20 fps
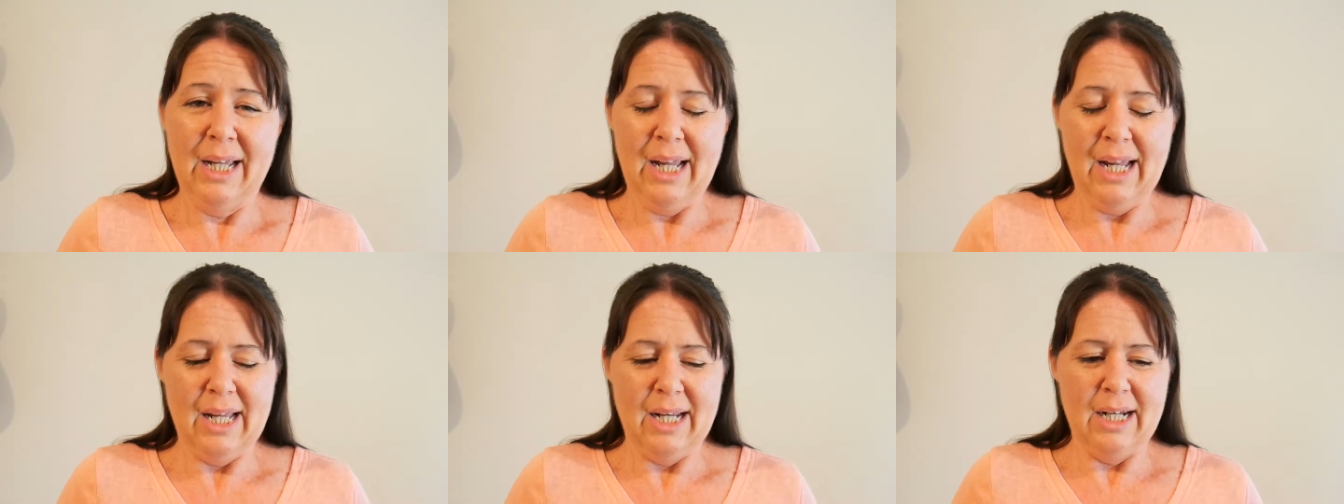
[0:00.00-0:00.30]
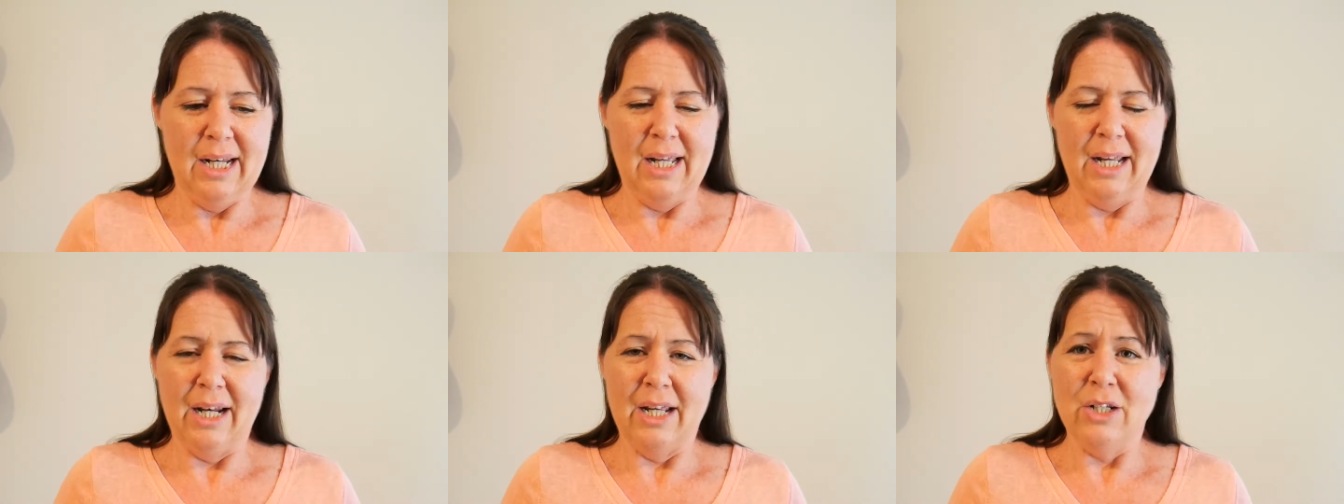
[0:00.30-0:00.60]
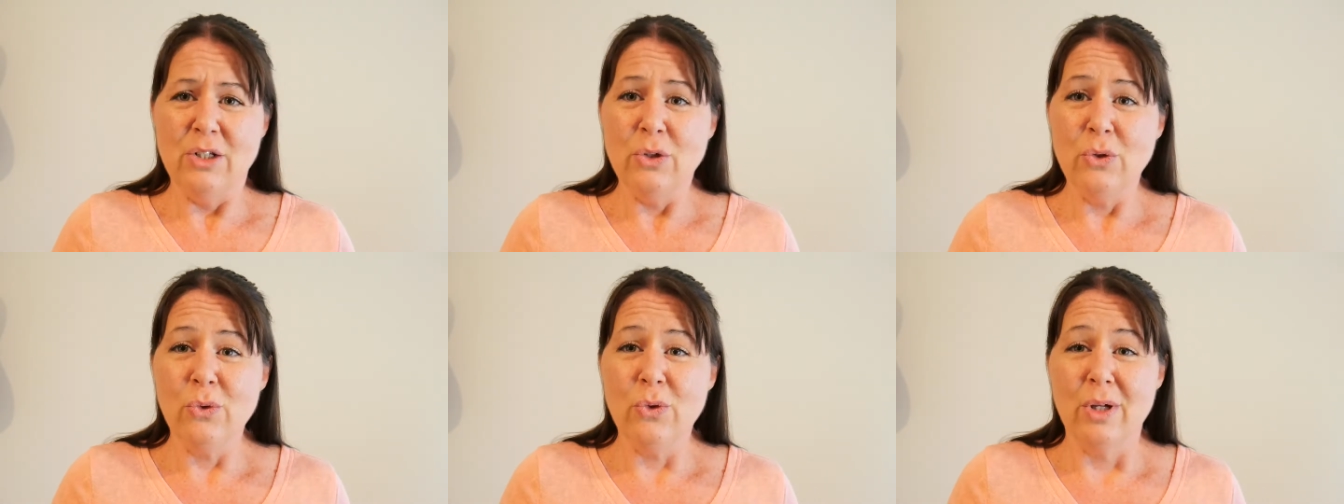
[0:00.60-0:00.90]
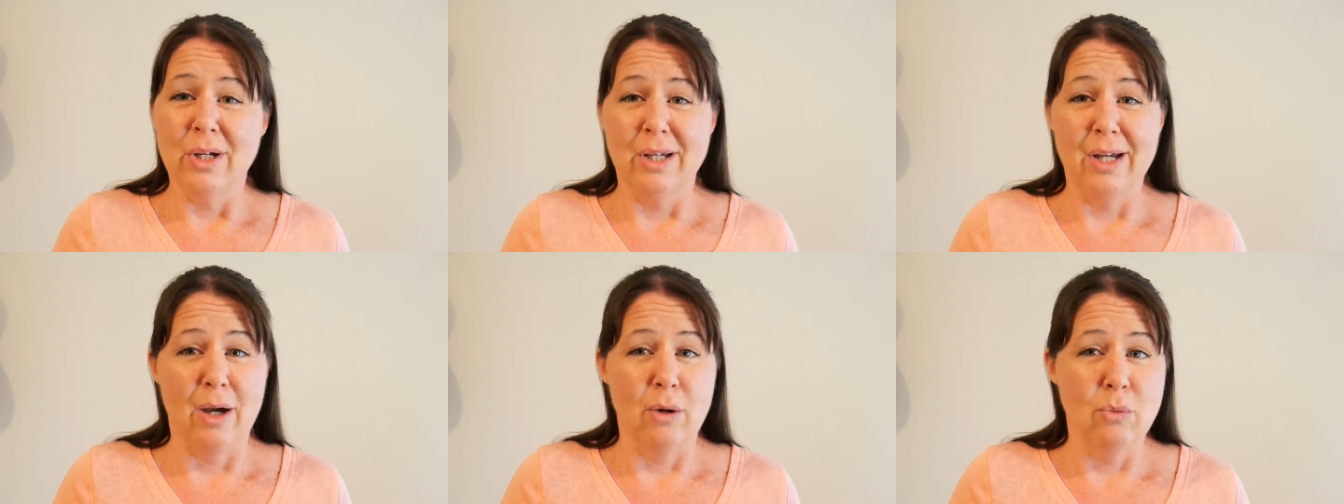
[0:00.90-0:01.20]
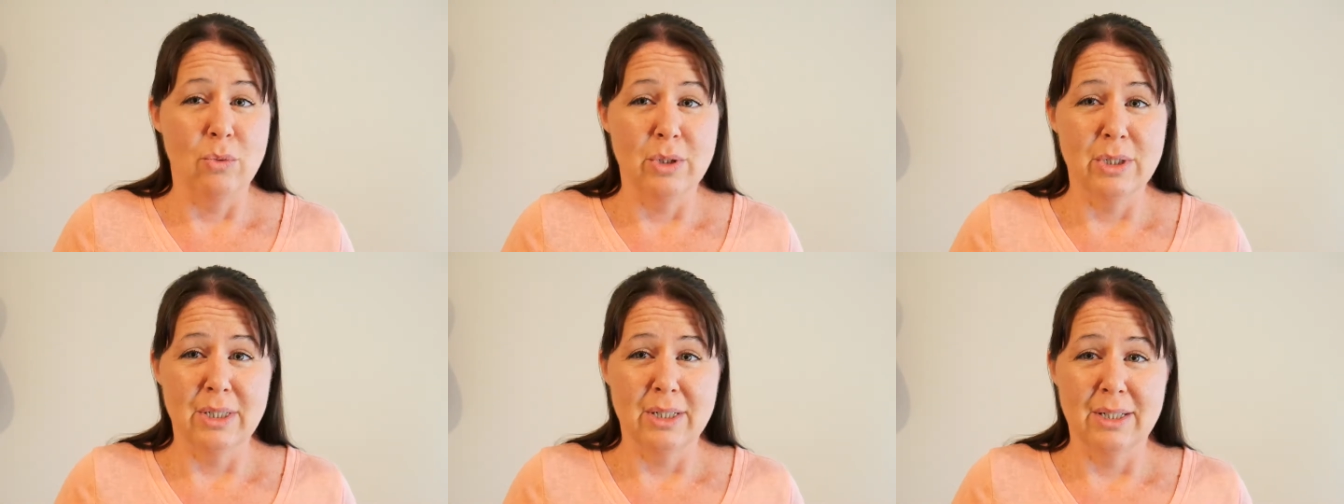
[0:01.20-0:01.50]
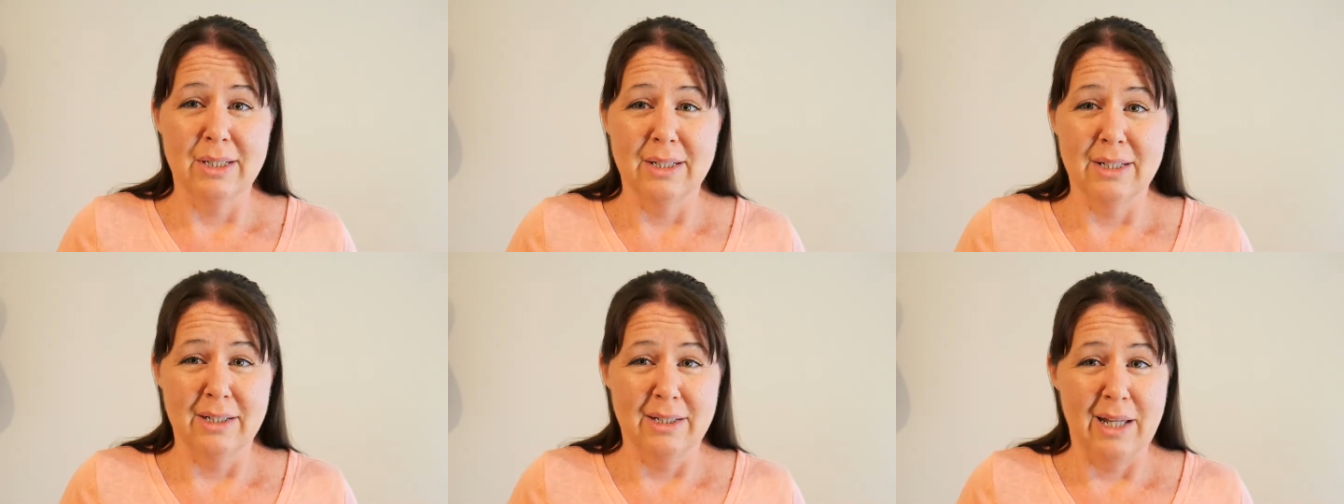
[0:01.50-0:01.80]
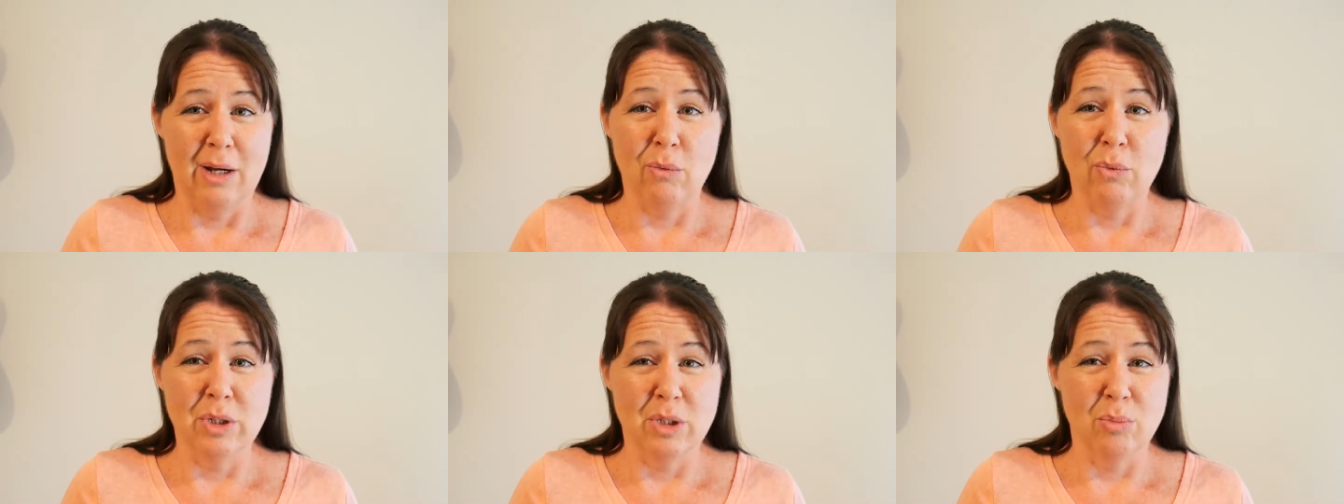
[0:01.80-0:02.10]
and and I knew that God wasn't
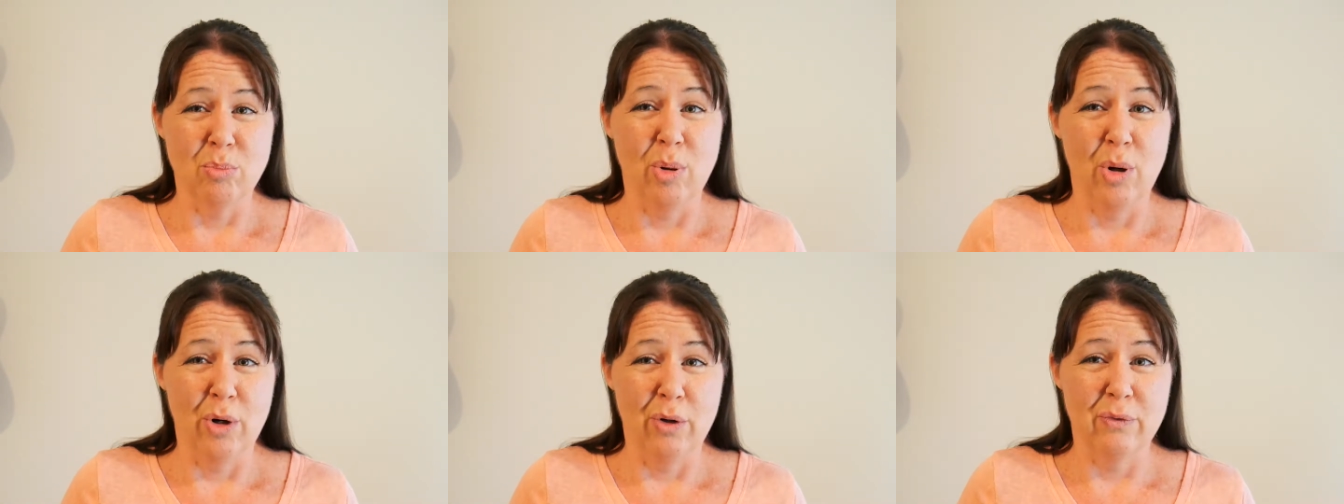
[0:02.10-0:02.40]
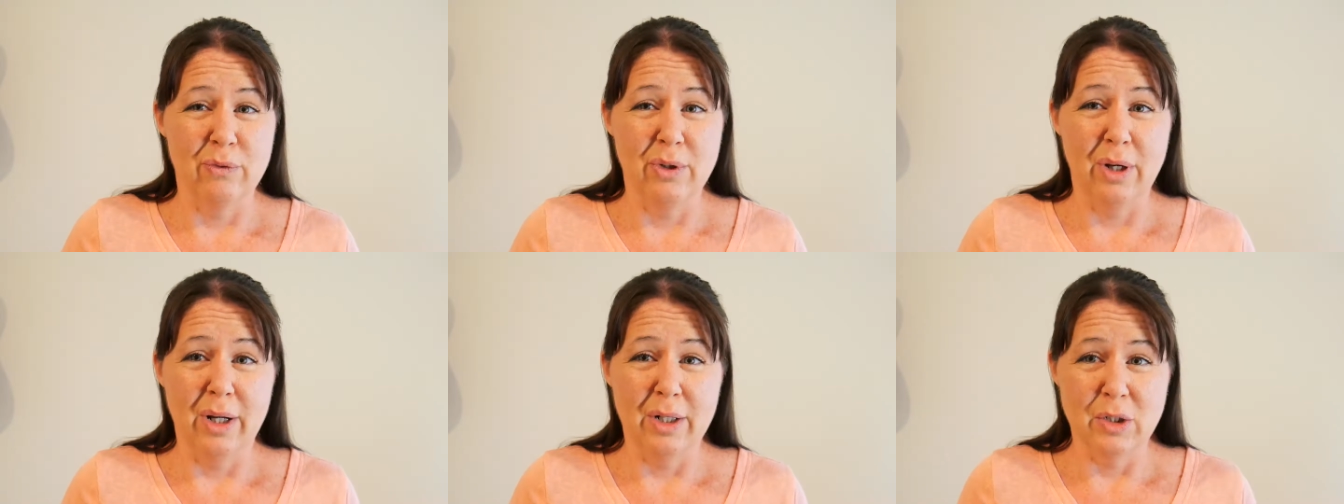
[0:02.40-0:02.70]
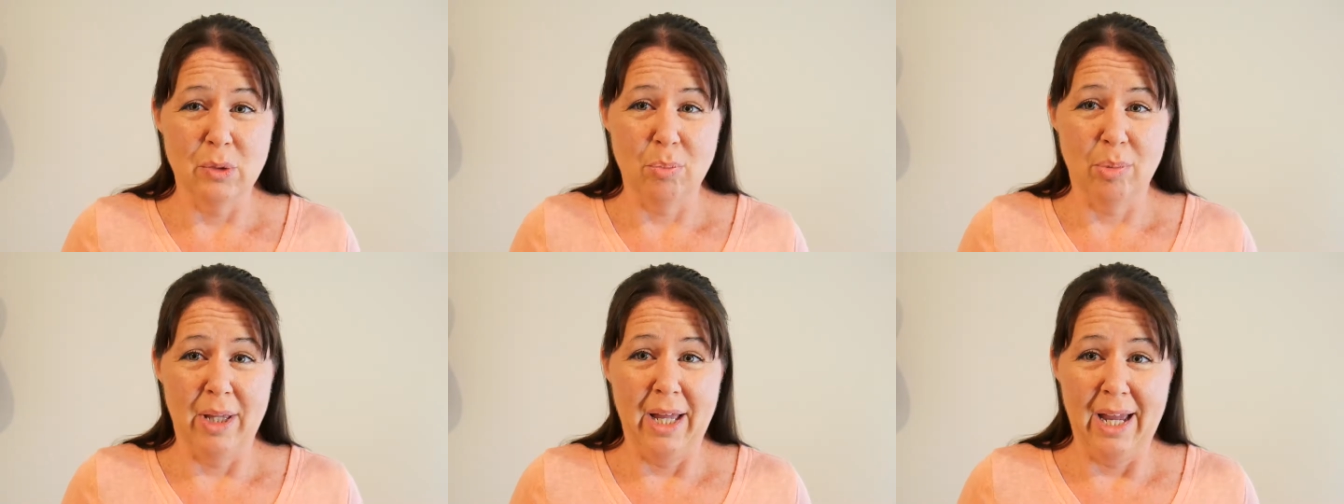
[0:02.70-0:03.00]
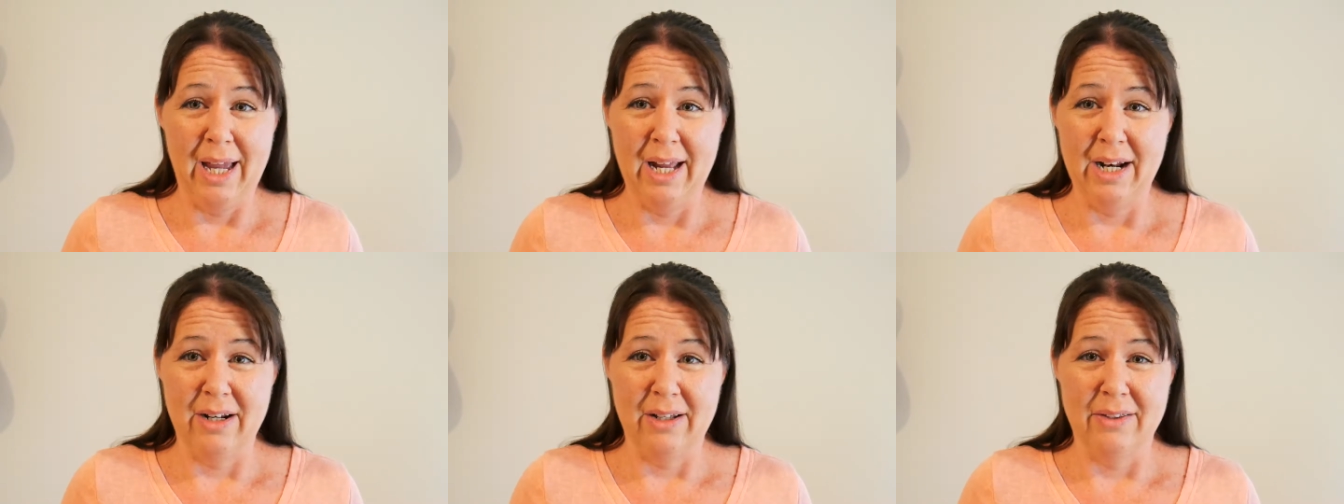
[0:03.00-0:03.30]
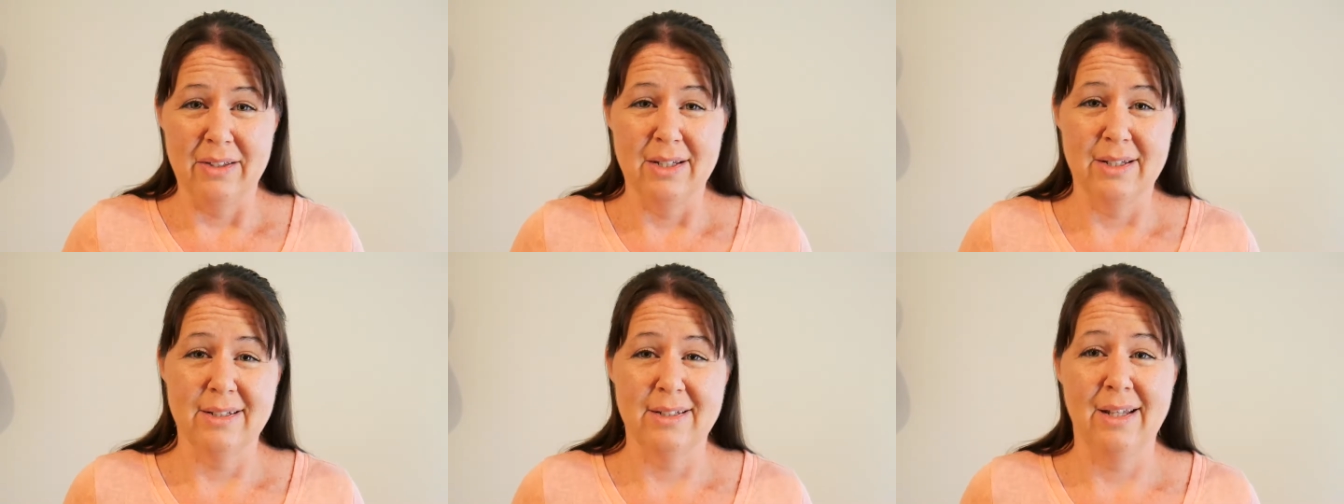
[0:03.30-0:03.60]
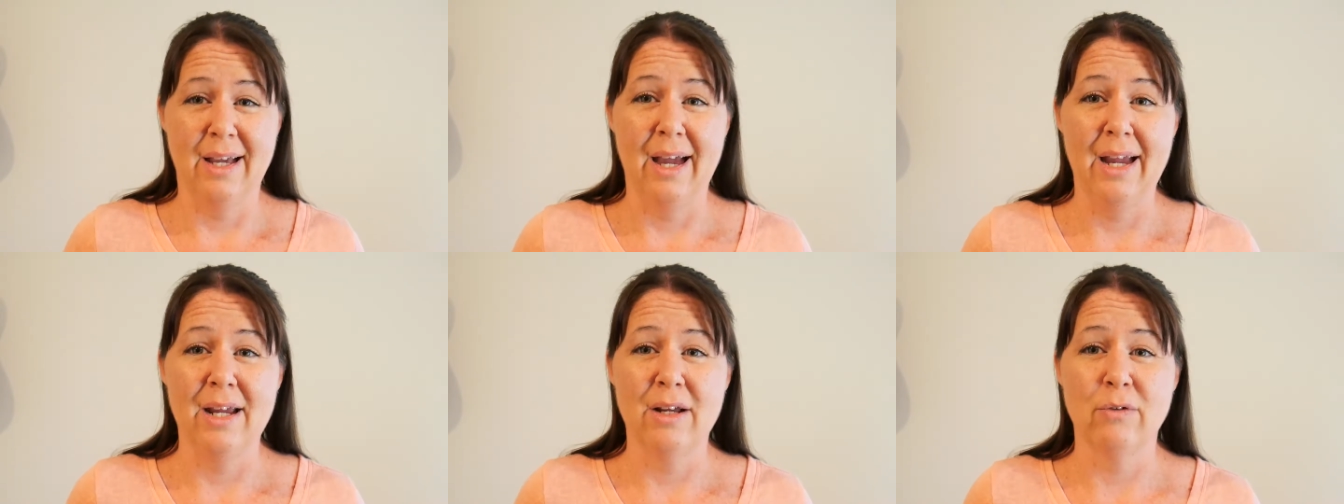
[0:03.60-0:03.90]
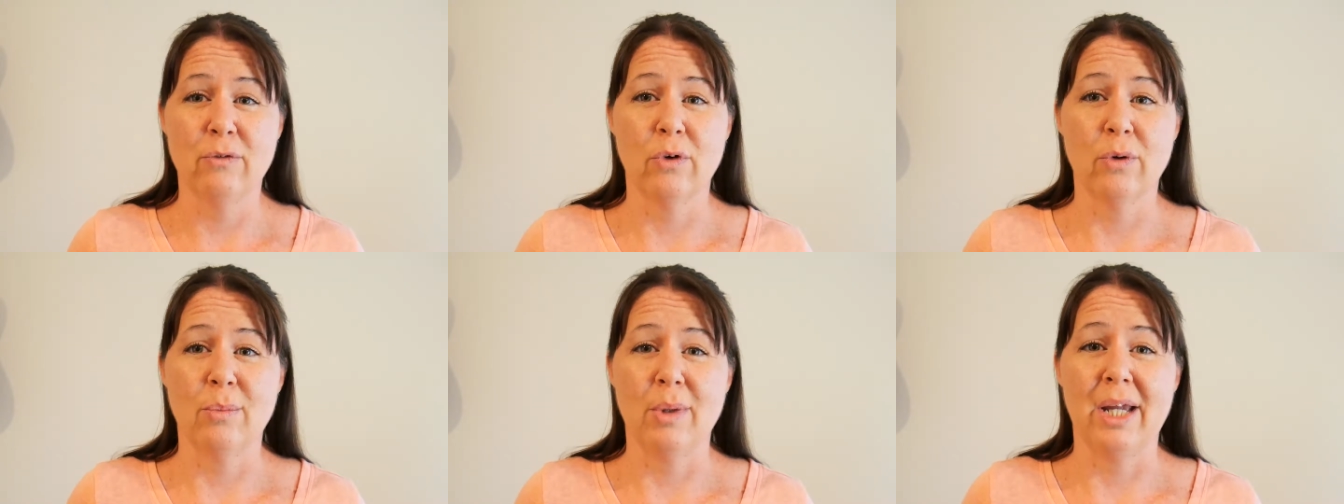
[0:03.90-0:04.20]
that wasn't part of God's plan on this
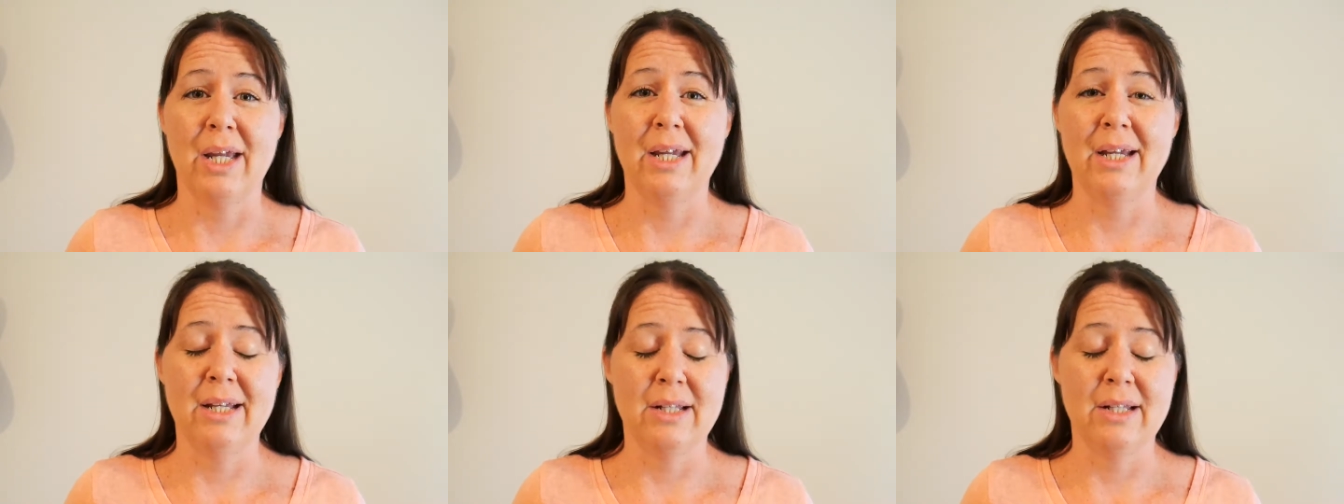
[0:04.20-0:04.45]
diet for me,